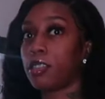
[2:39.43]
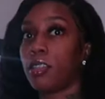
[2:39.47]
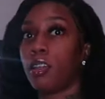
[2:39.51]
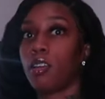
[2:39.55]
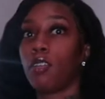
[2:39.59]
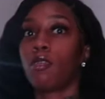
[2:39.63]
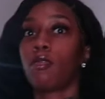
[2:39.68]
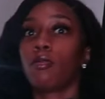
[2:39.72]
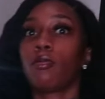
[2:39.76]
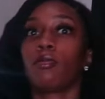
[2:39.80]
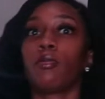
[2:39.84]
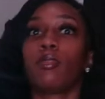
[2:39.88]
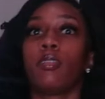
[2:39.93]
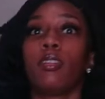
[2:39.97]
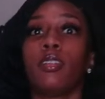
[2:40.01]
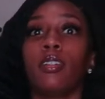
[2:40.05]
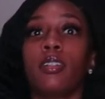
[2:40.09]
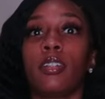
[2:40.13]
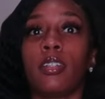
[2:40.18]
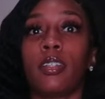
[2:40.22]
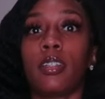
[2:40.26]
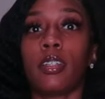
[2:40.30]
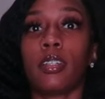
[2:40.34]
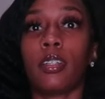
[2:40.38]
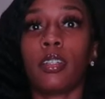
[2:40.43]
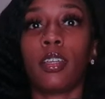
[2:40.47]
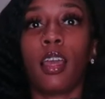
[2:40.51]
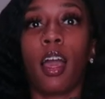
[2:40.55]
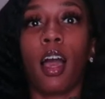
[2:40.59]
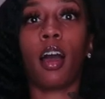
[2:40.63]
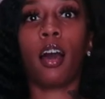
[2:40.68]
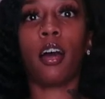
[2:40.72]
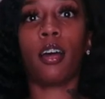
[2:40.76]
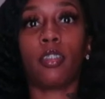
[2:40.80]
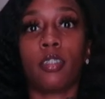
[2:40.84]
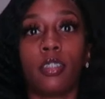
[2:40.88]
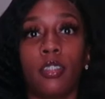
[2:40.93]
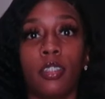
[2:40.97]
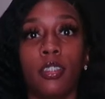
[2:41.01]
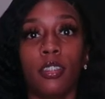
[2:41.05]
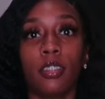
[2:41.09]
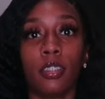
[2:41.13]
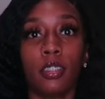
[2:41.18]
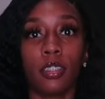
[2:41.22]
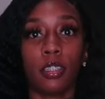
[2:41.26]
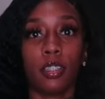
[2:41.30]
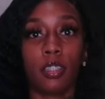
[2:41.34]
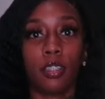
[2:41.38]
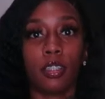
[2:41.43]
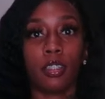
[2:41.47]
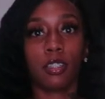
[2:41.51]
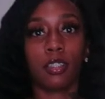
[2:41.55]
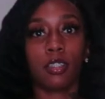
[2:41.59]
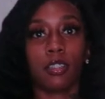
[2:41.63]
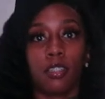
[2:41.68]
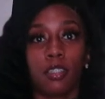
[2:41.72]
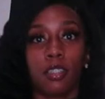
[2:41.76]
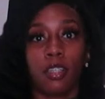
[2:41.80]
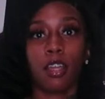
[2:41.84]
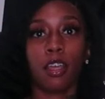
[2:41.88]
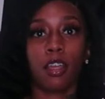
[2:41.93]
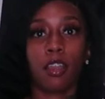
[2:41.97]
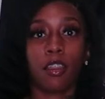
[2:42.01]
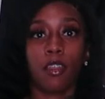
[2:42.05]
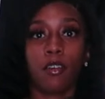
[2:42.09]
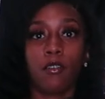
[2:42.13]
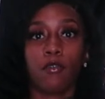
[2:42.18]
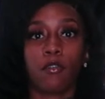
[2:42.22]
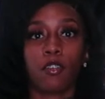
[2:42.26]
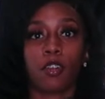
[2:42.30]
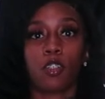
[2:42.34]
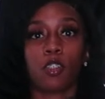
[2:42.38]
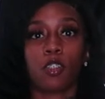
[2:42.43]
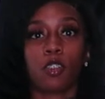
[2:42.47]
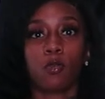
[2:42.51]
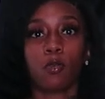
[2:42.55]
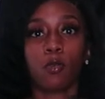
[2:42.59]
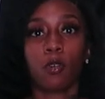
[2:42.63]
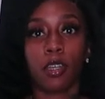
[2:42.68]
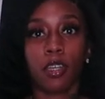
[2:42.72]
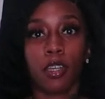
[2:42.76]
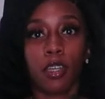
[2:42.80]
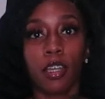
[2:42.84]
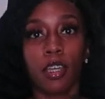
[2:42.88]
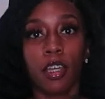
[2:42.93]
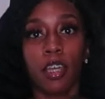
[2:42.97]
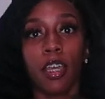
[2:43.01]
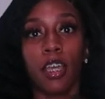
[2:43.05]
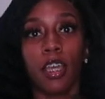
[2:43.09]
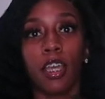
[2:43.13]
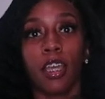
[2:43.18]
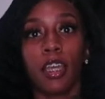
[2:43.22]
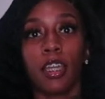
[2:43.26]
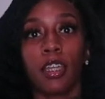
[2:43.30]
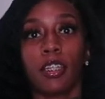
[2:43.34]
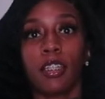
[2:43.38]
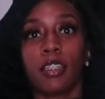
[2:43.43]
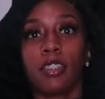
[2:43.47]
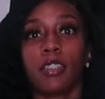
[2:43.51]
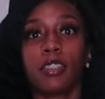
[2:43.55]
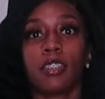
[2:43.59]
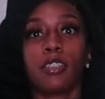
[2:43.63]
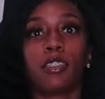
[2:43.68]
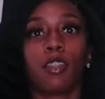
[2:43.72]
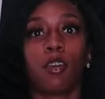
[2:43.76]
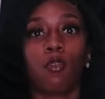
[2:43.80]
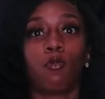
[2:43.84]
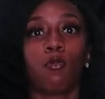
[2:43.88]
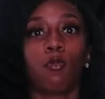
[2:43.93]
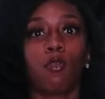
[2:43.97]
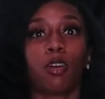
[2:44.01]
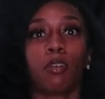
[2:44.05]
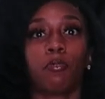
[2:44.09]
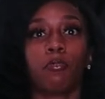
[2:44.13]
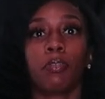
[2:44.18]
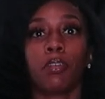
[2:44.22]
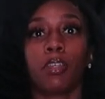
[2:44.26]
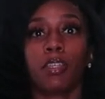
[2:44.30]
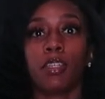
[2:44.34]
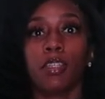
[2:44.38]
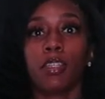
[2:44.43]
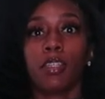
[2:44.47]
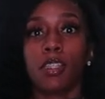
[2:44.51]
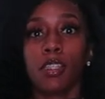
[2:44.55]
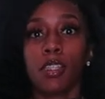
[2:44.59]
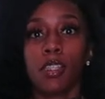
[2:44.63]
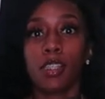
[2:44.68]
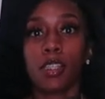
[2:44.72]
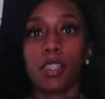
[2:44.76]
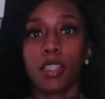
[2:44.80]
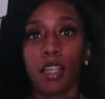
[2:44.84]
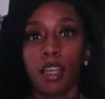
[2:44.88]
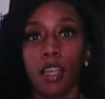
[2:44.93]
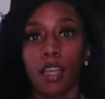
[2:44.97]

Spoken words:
So look, y'all, this is the first one, and this is a one piece.